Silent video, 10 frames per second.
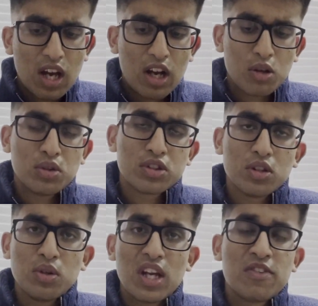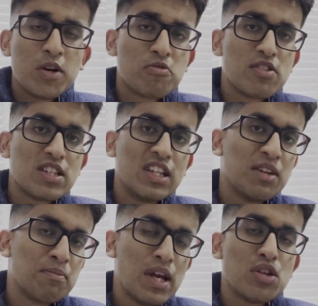Also, in verbal
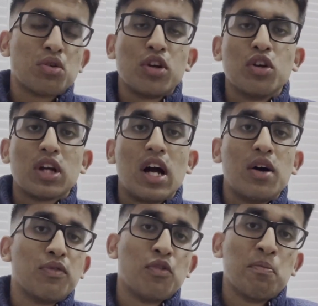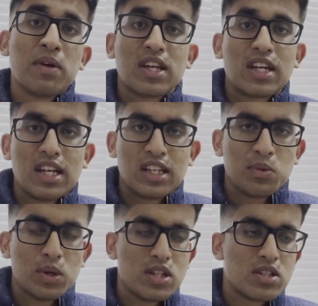reasoning, make sure you look out for mitigating
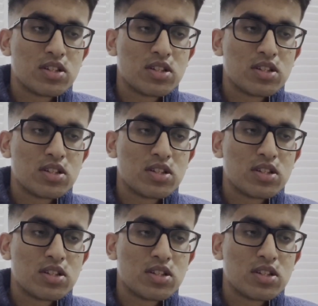words.